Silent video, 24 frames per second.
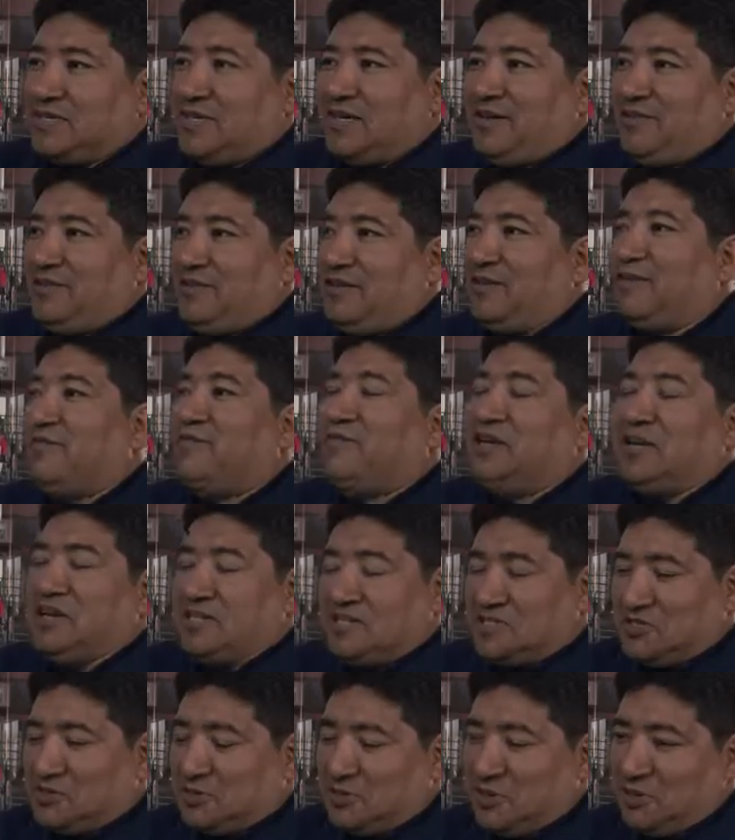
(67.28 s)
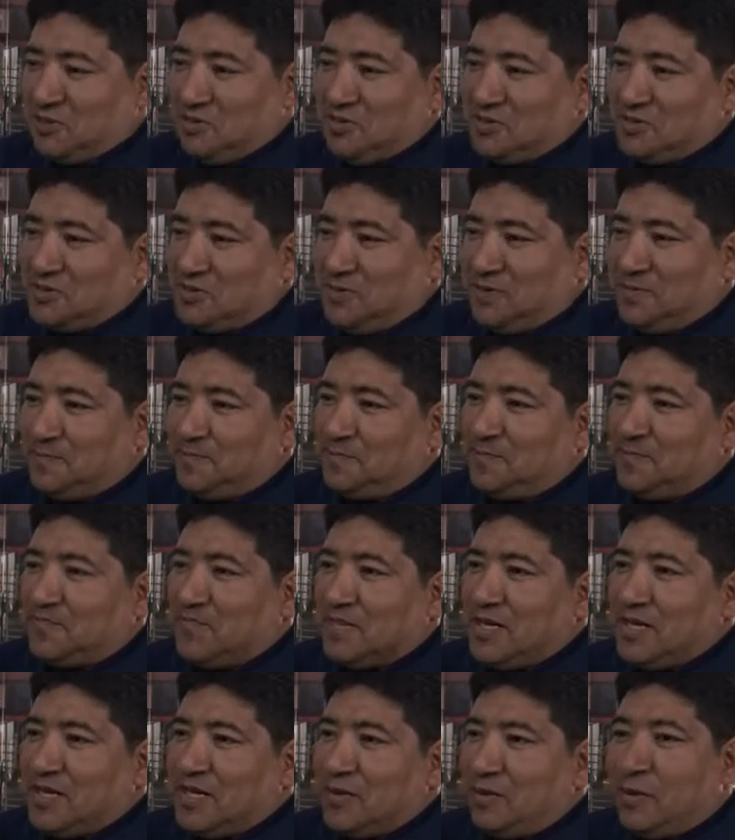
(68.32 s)
very funny story with this one.
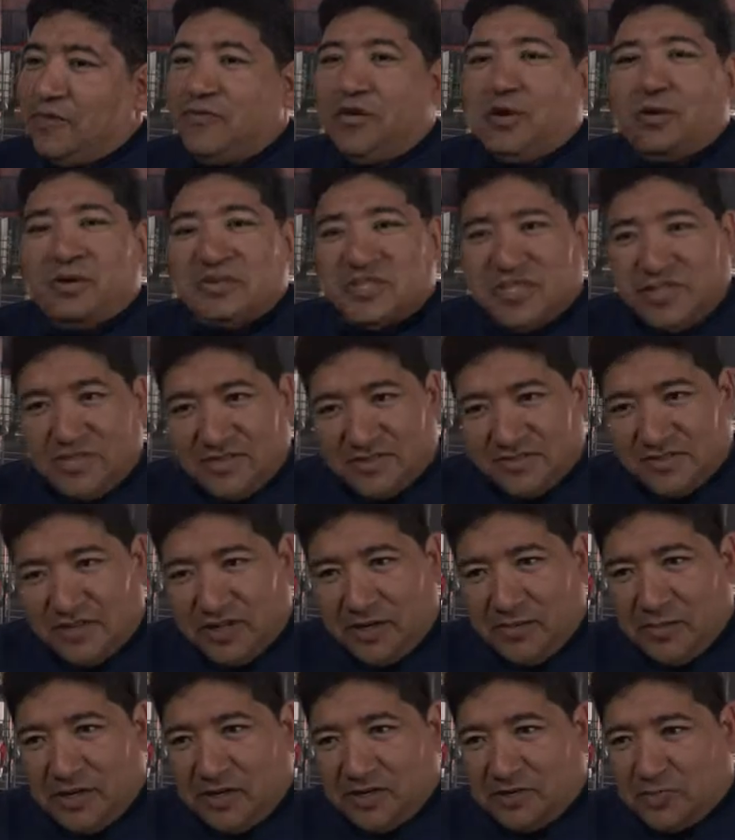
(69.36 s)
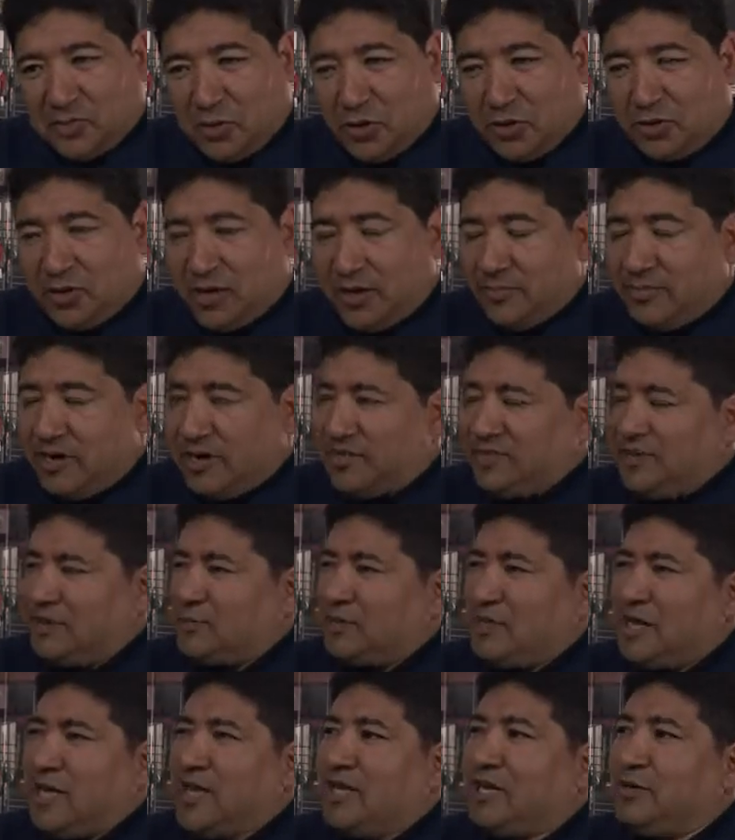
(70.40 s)
We've always had this fundamentals program, and I
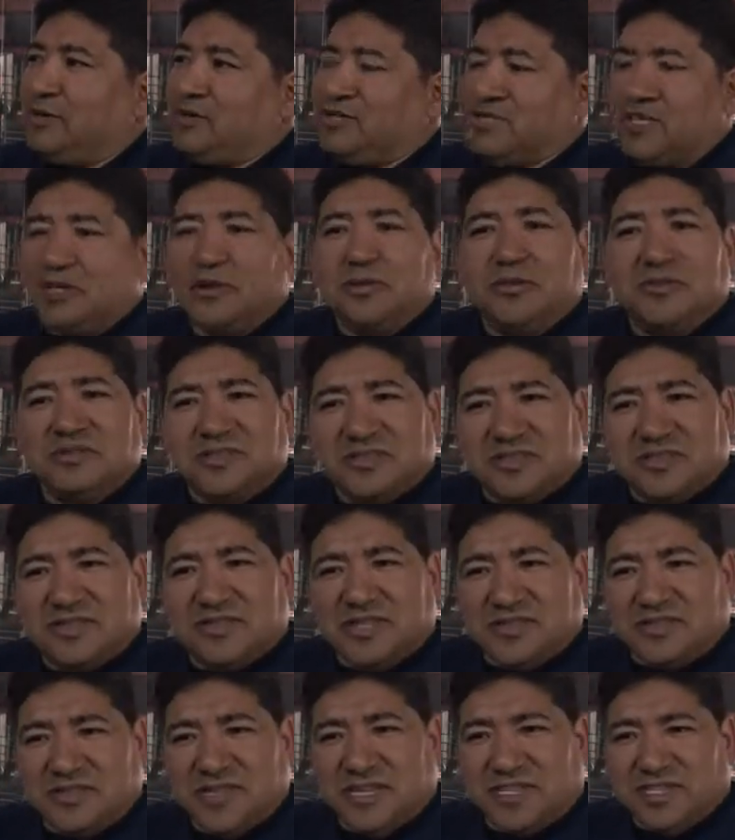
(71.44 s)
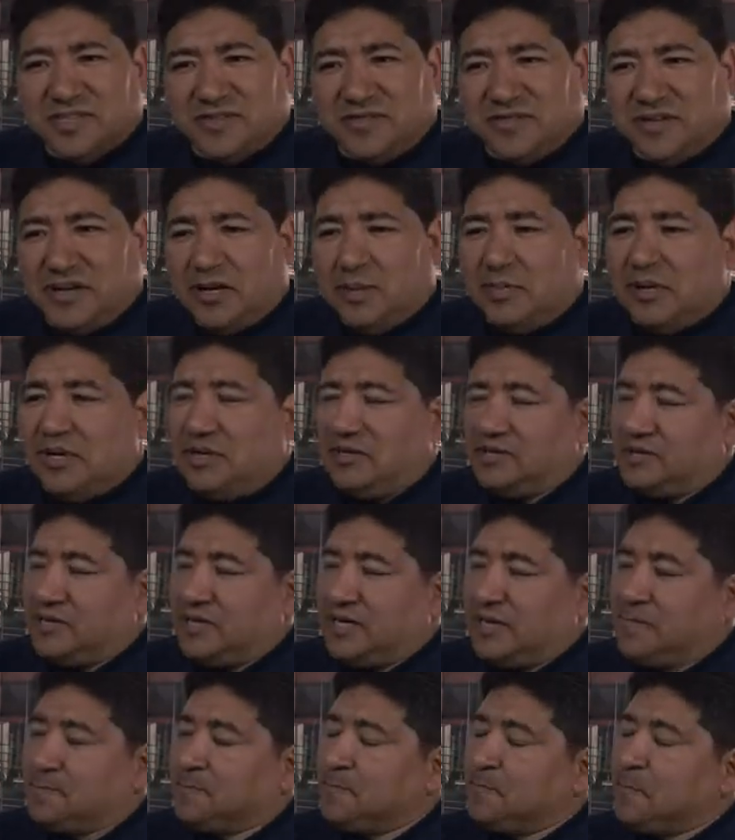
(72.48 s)
think when Anna was here, it was a 6-session fundamentals,
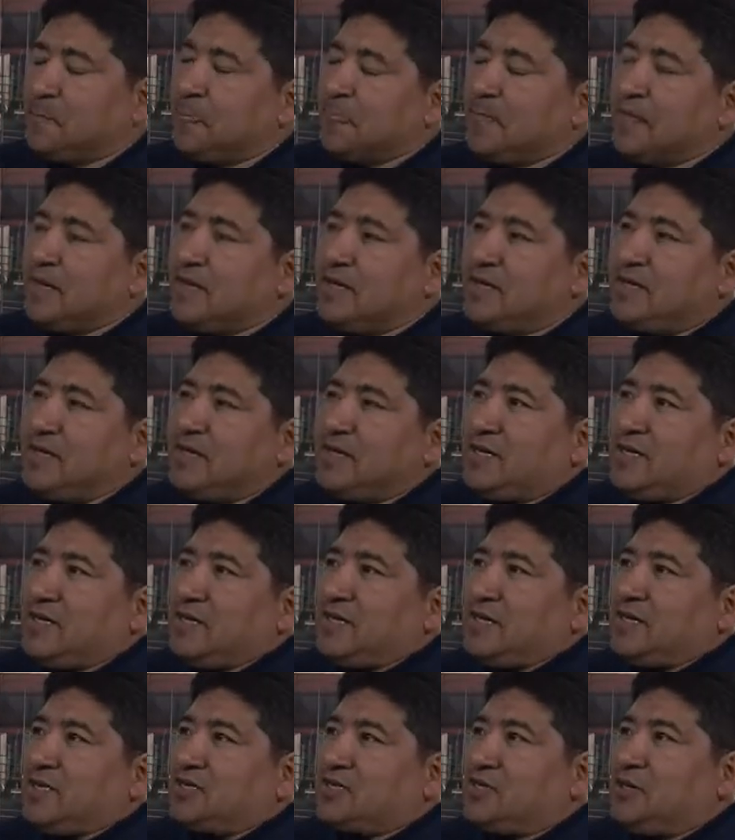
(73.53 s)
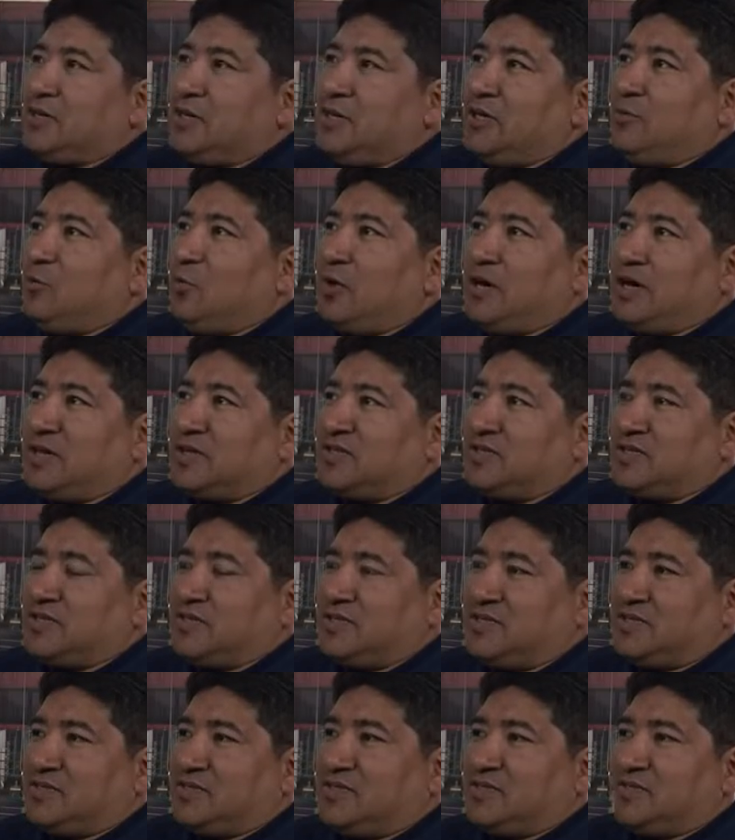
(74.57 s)
right? So in walks
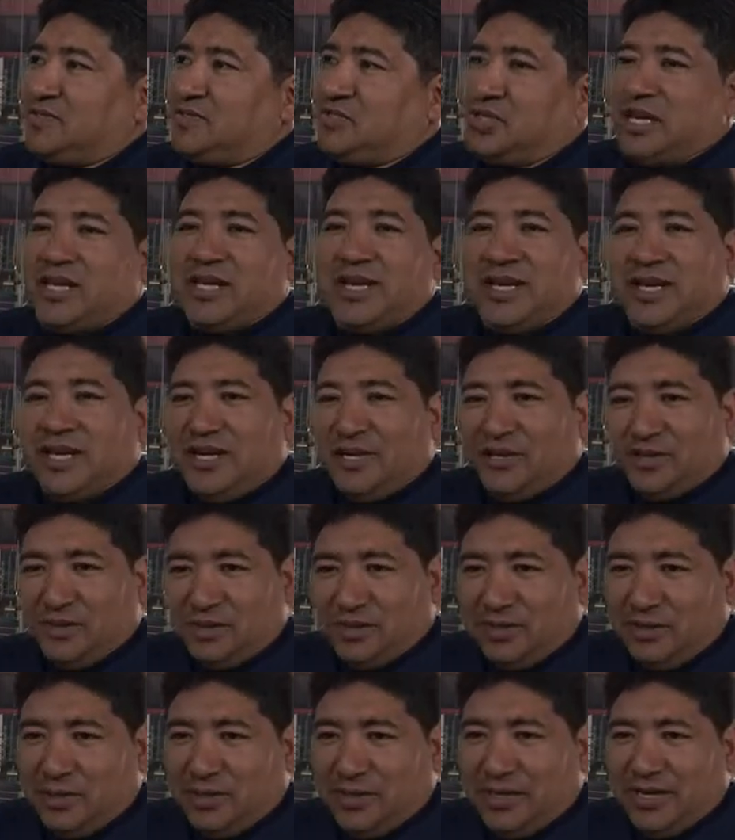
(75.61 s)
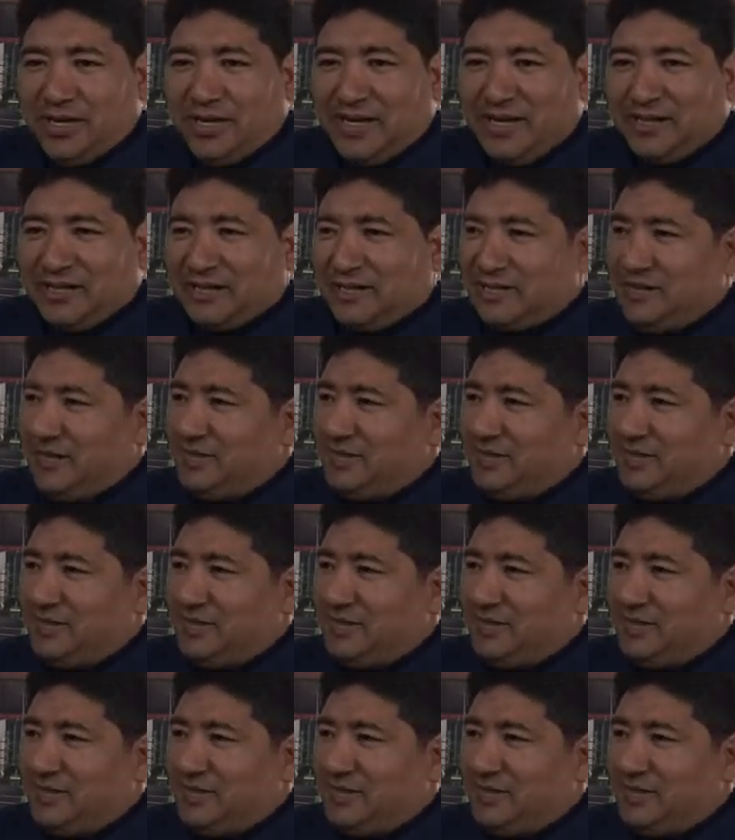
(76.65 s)
this gigantic girl one day, you